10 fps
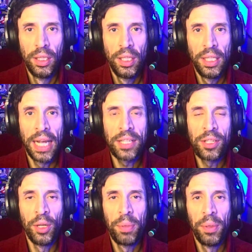Next
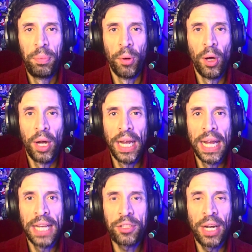up, brought an
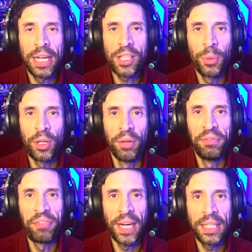airstrike to a
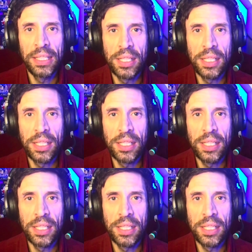gunfight.